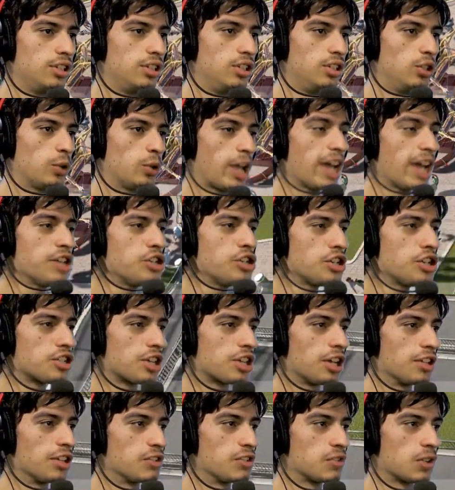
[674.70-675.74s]
You can change the
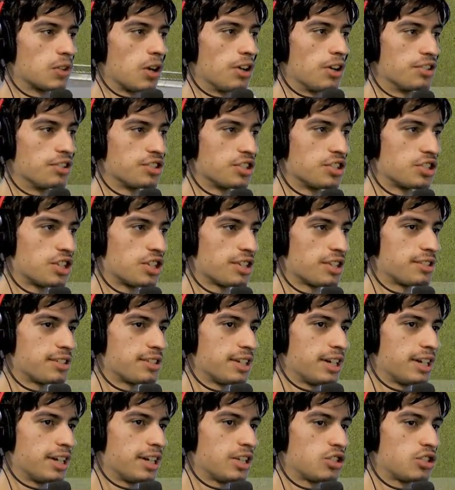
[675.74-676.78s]
colors of the cars. It's just
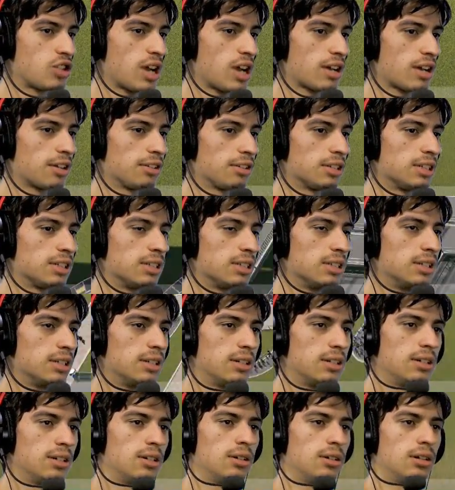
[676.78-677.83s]
track color.
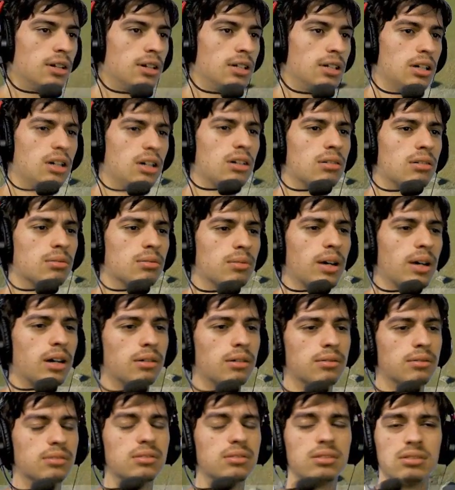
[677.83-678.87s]
Oh wow!
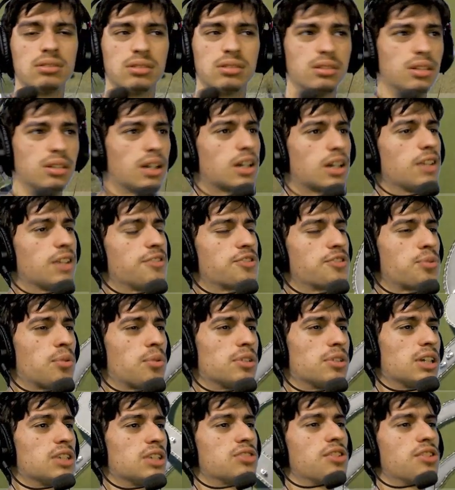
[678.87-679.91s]
I could have
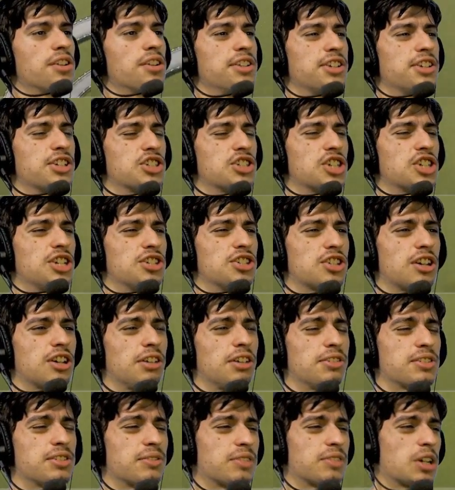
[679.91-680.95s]
sworn I saw you can change the
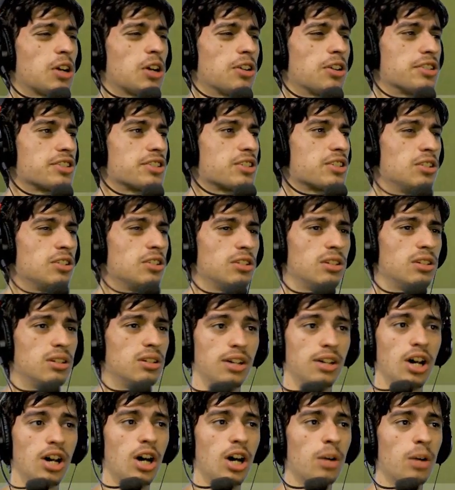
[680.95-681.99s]
colors of the cars.
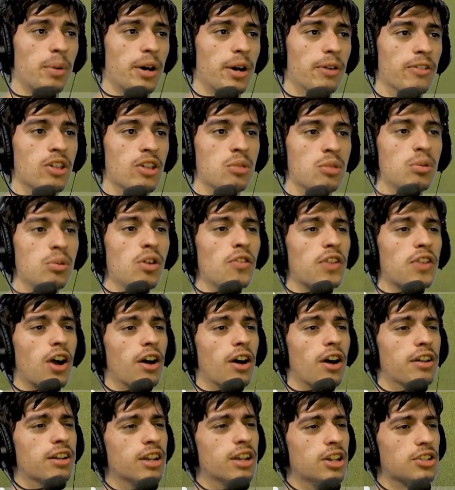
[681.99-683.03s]
Oh well. Moving
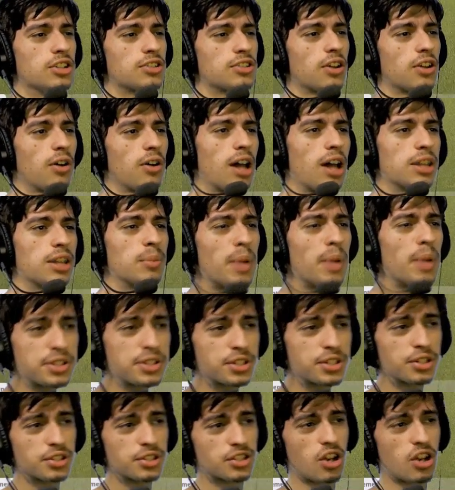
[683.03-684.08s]
on. So the
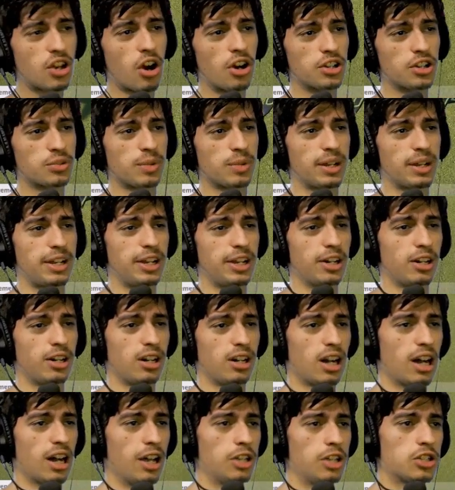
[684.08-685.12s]
Munsters cars right here,
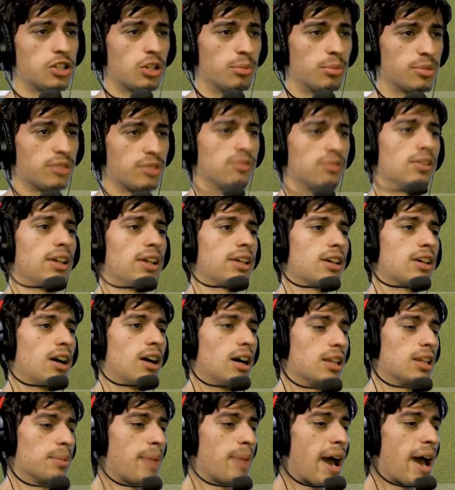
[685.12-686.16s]
in terms of like
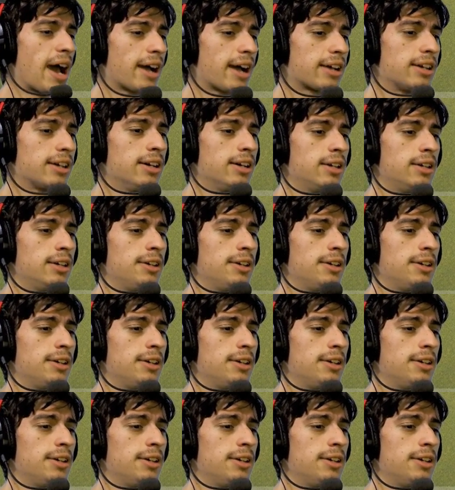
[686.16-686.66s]
the pack.